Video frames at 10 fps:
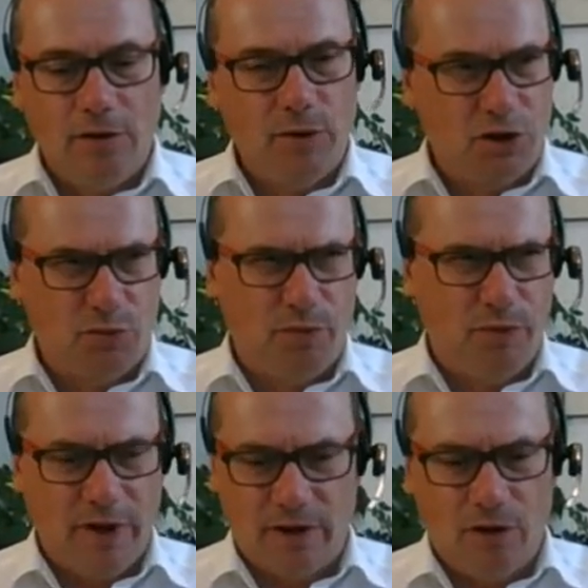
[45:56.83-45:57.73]
which
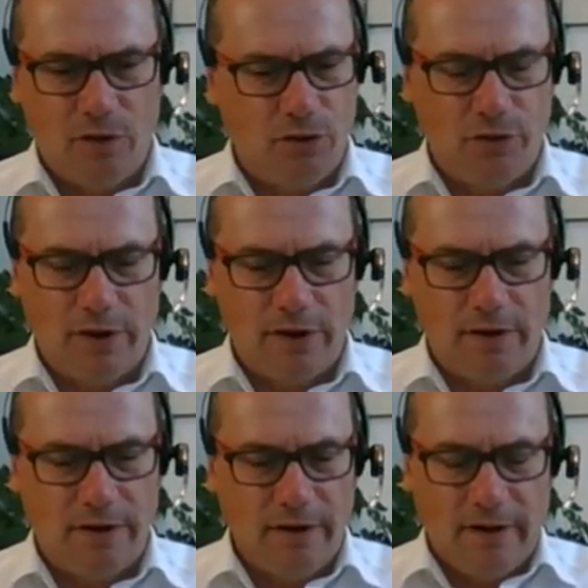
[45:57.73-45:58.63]
will go to
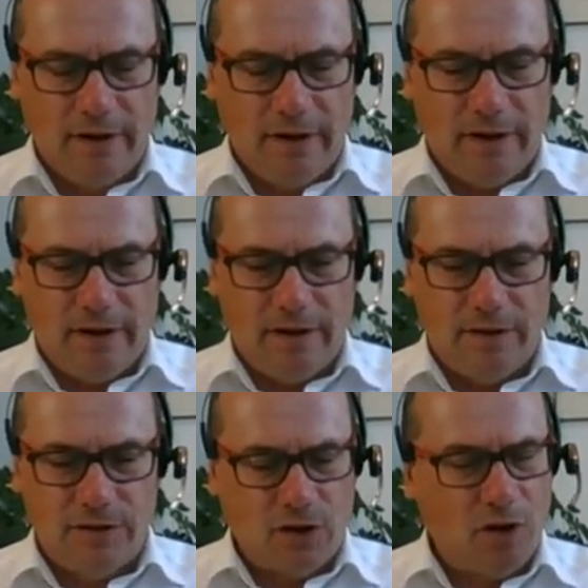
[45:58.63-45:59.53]
the
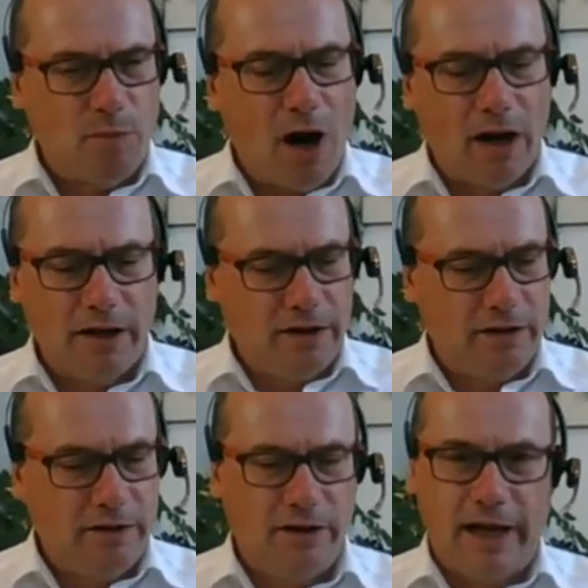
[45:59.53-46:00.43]
stock market
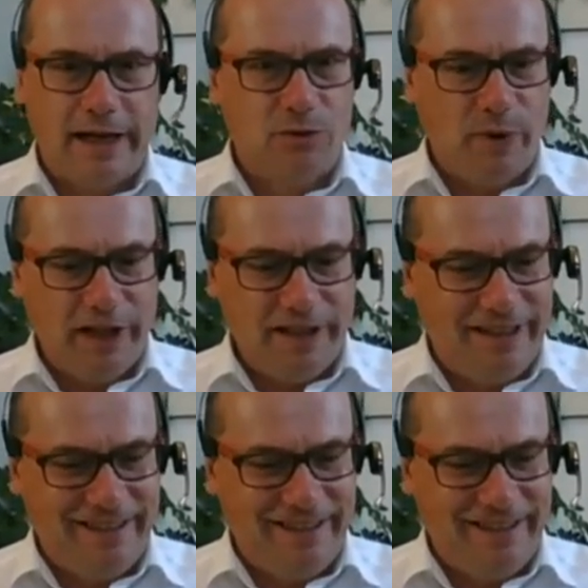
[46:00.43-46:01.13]
in the next weeks.